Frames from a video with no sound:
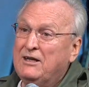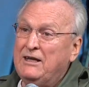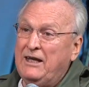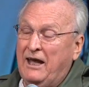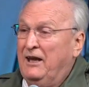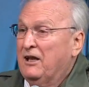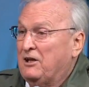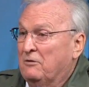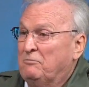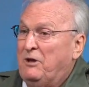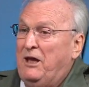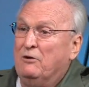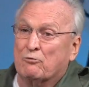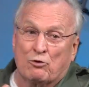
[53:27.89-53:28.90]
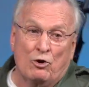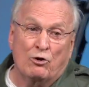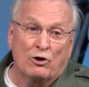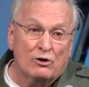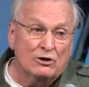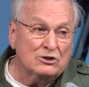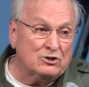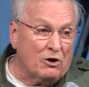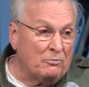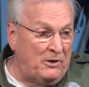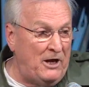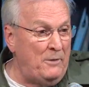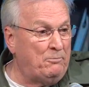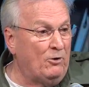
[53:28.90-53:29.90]
and it could be rulers or
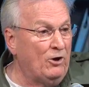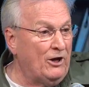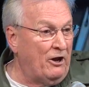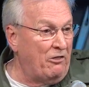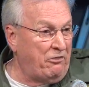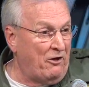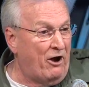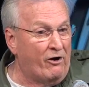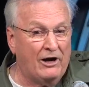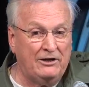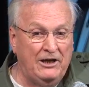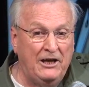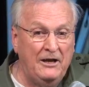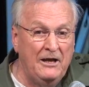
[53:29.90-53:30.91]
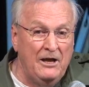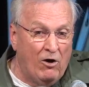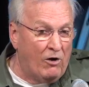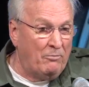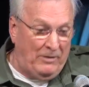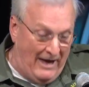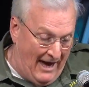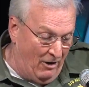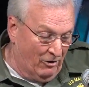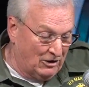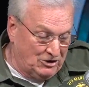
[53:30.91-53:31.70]
people in authority or power.